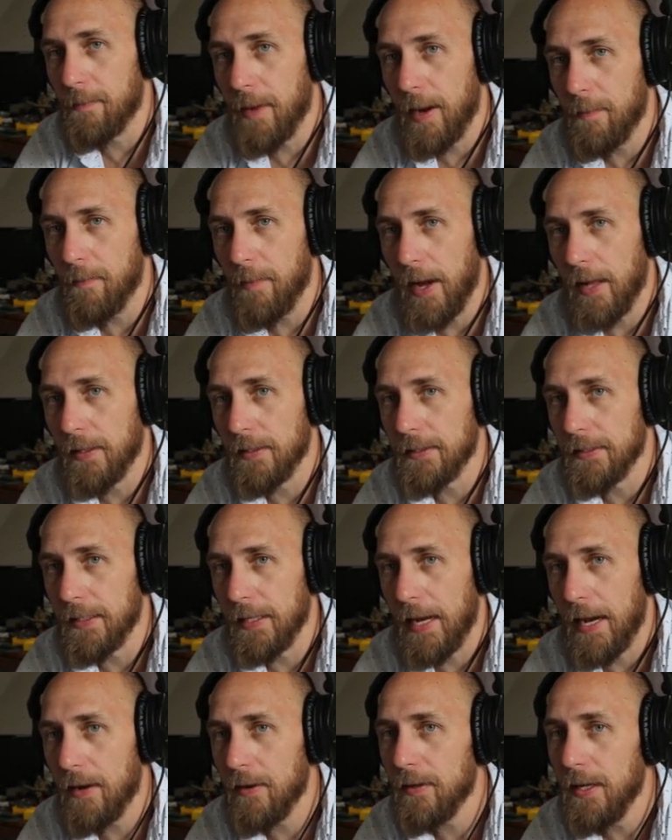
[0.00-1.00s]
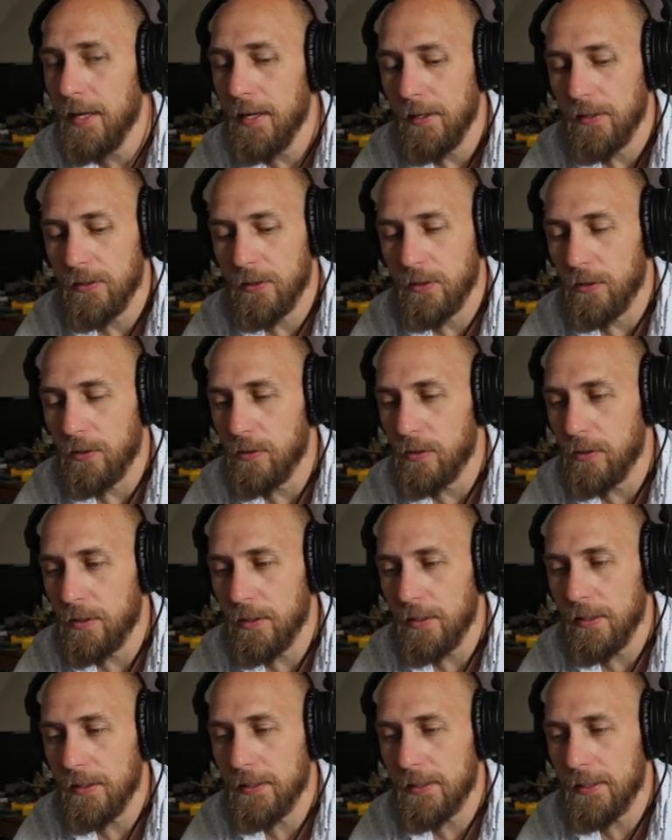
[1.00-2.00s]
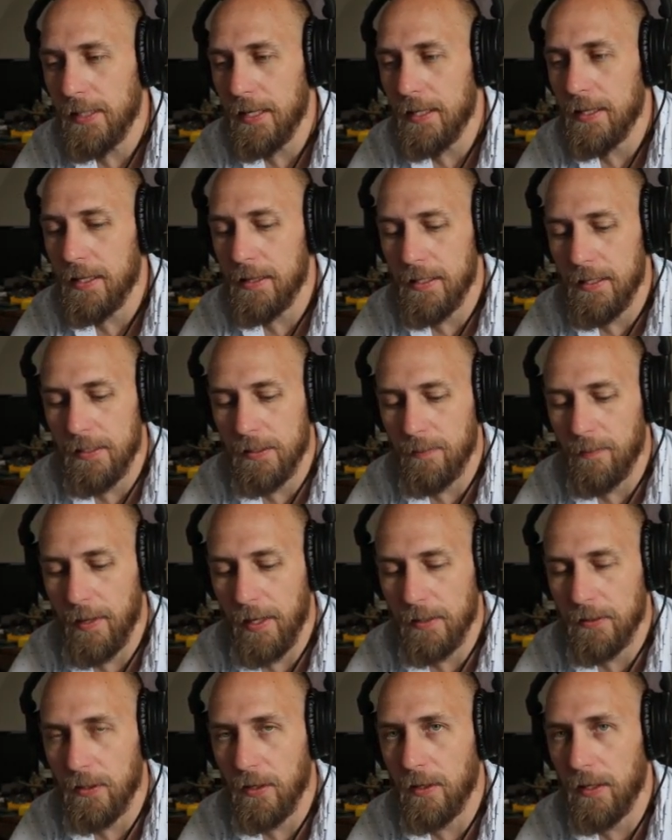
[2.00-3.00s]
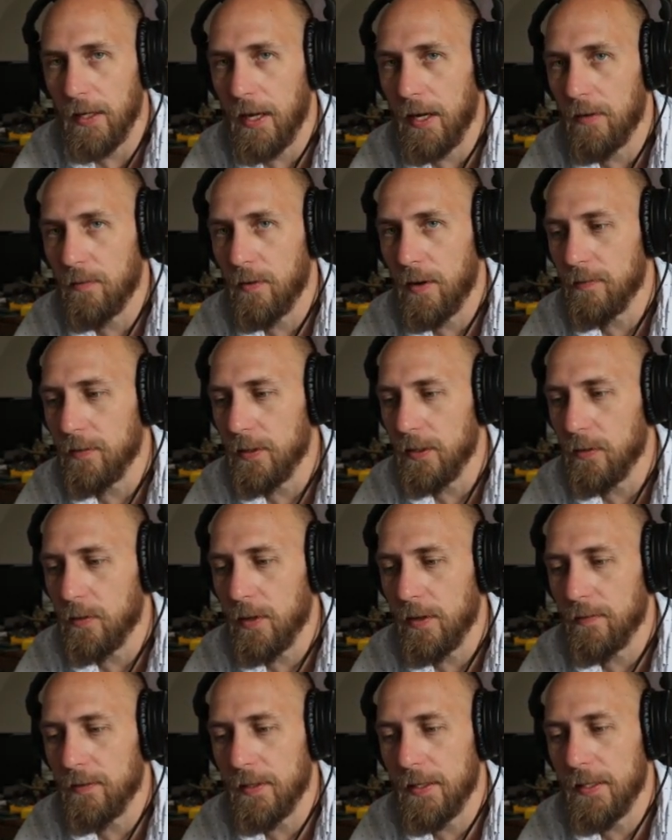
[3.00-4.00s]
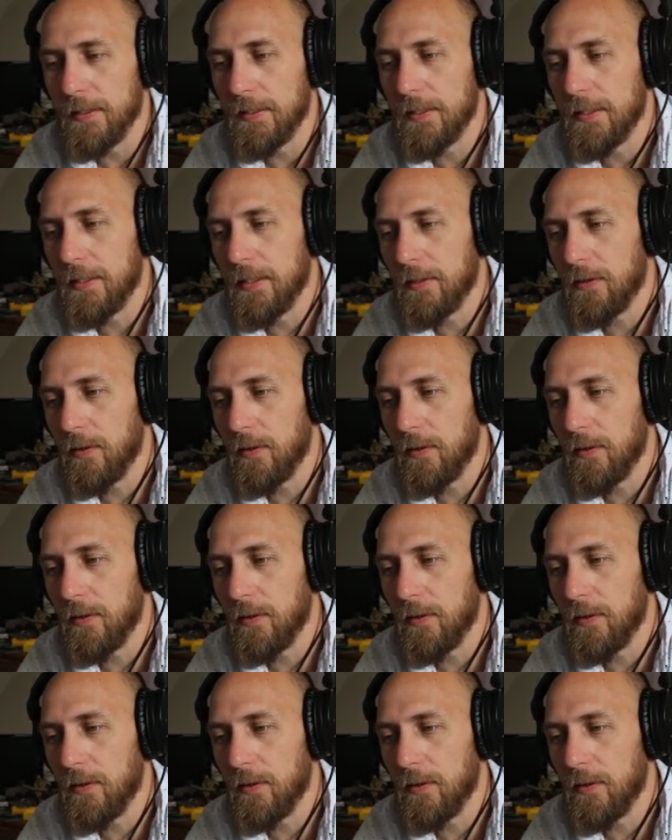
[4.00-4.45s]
might balance it out. So you could say that these mechs are kind of roughly equivalent.